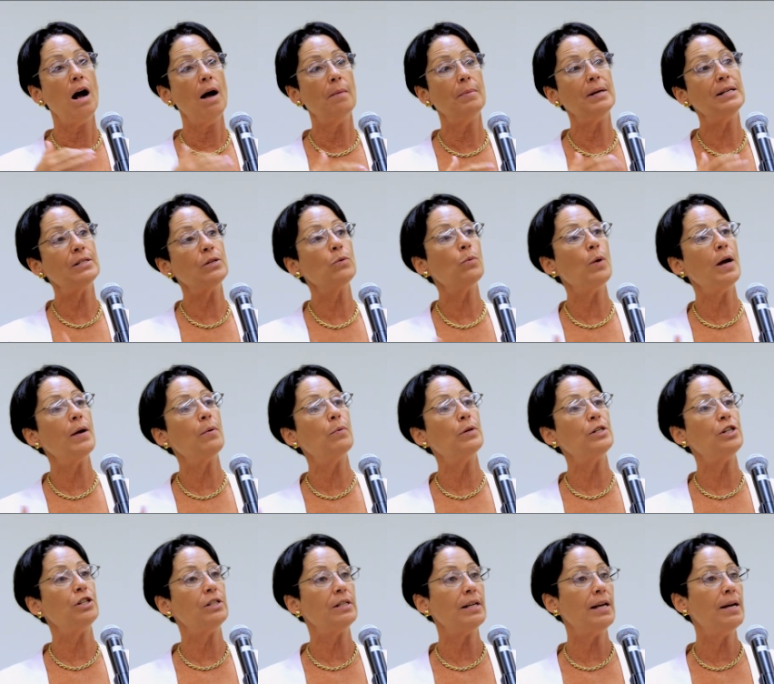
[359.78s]
is the way in
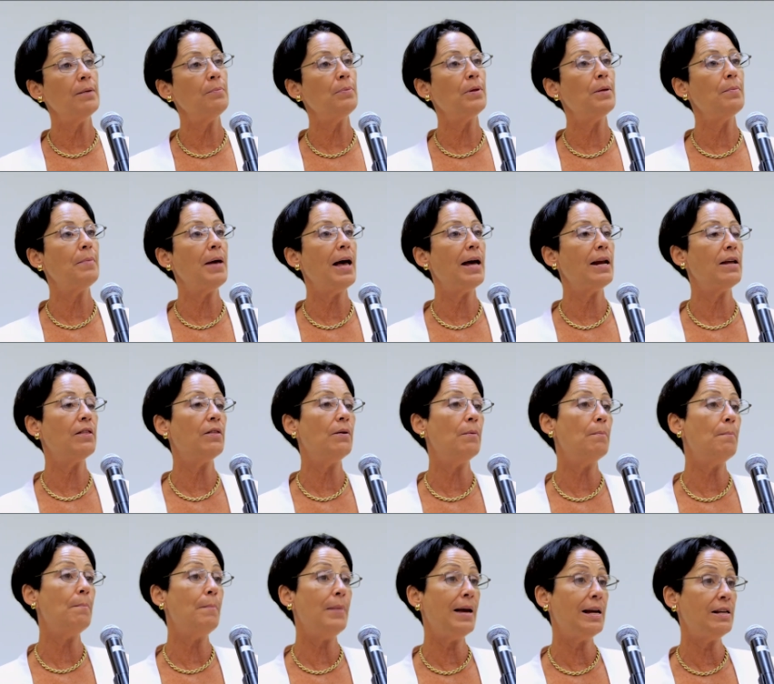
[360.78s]
which it's implemented.
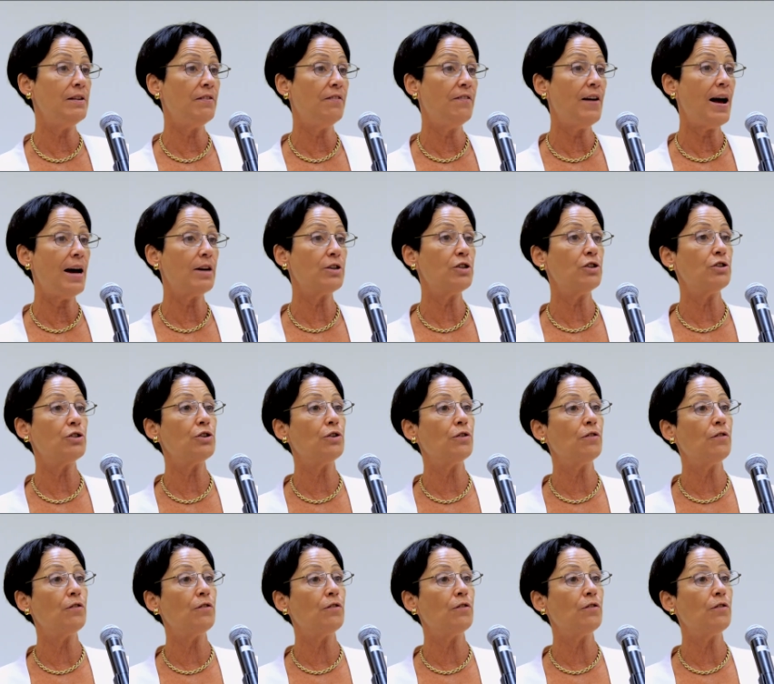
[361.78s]
The manufacturers are